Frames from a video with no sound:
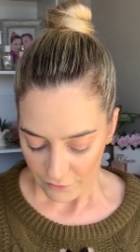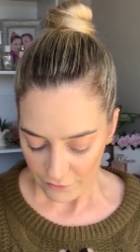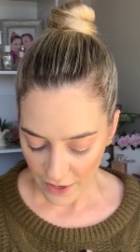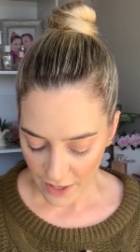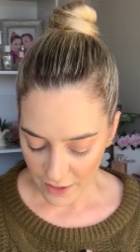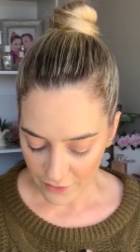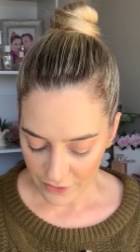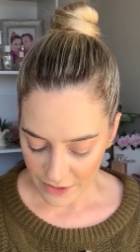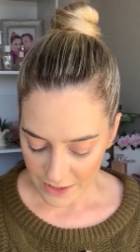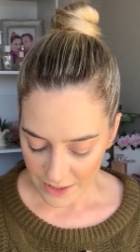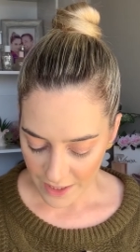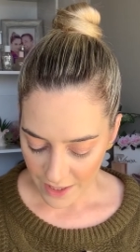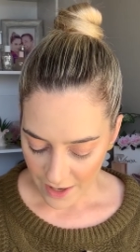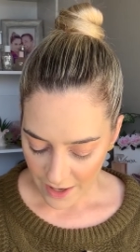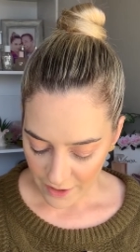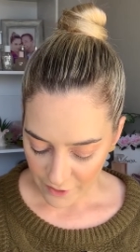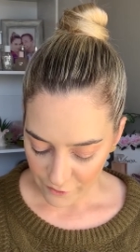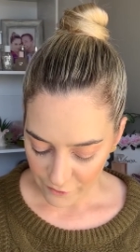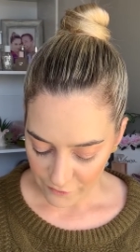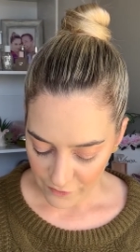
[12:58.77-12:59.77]
velvety,
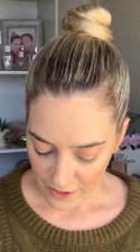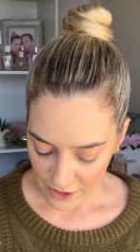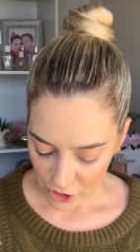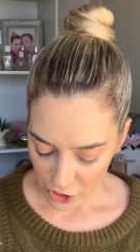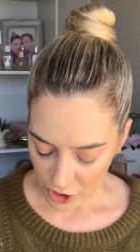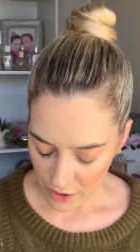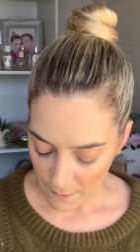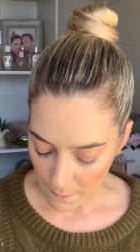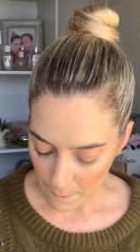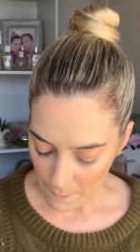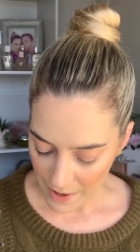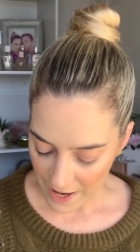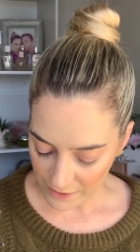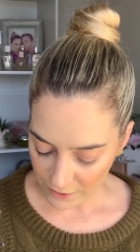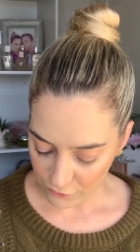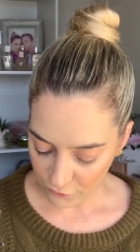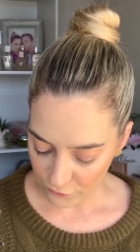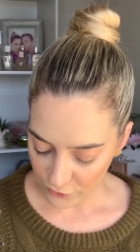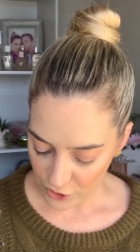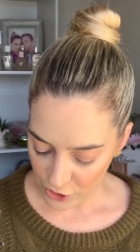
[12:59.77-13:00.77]
high fashion
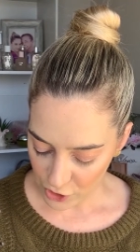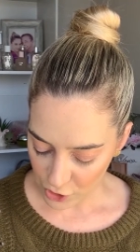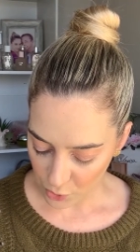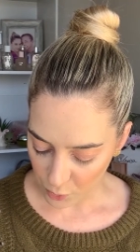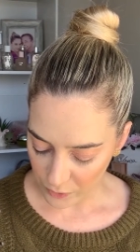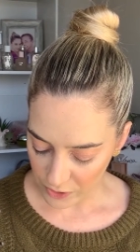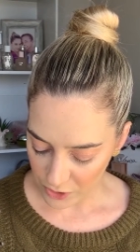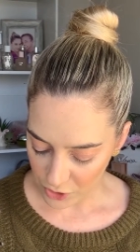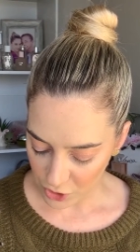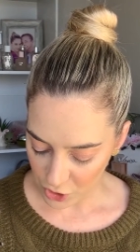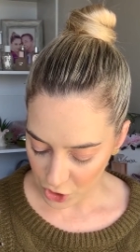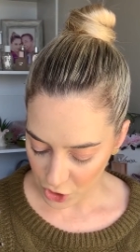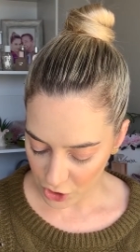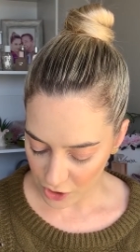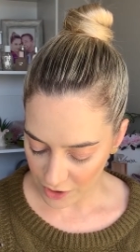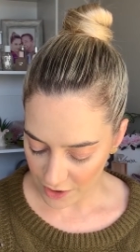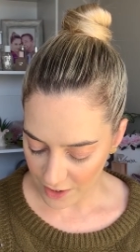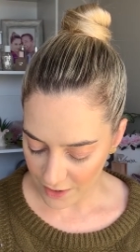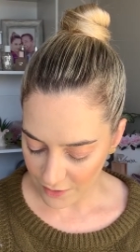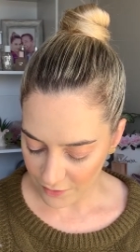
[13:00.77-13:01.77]
matte finished,
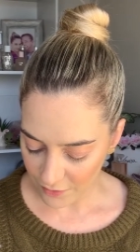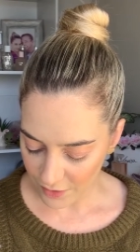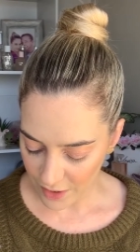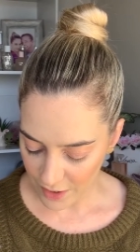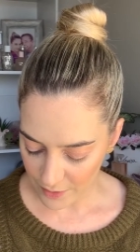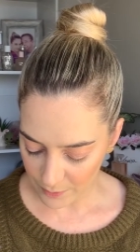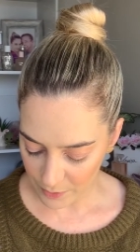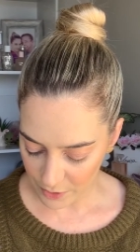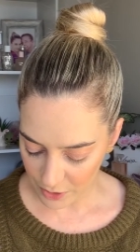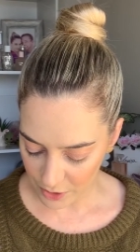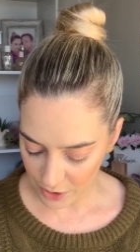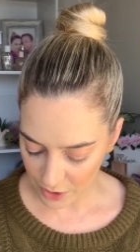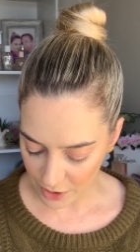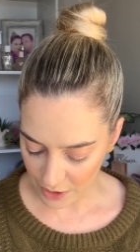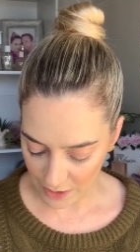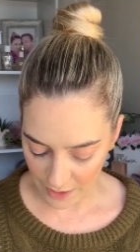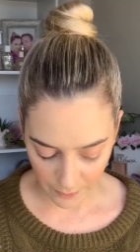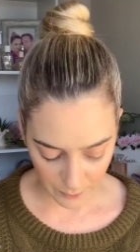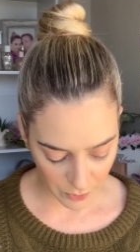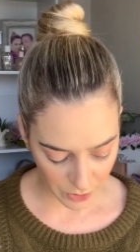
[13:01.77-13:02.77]
which envelopes
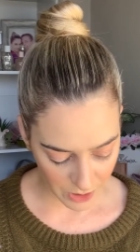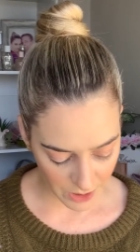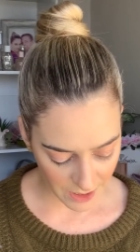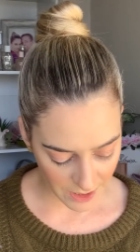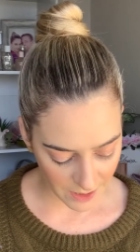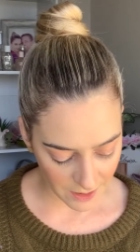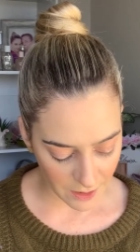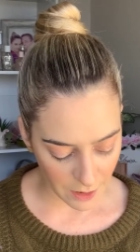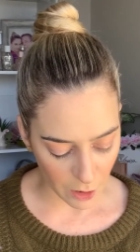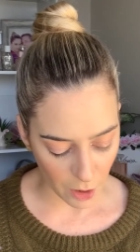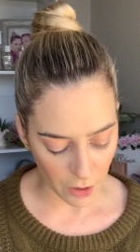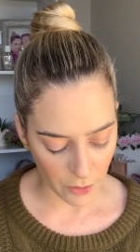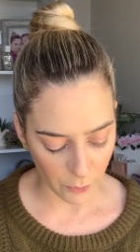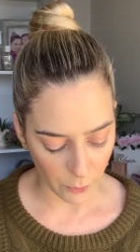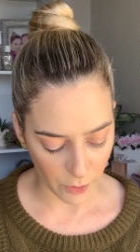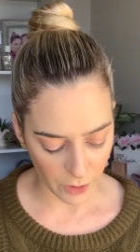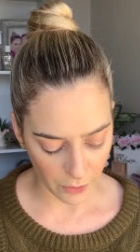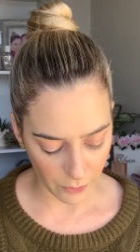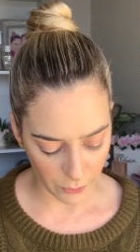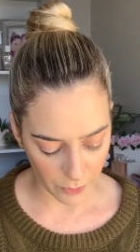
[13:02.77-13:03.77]
lips in
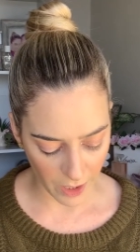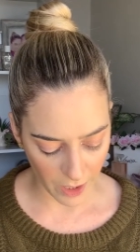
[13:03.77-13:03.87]
lot. Would it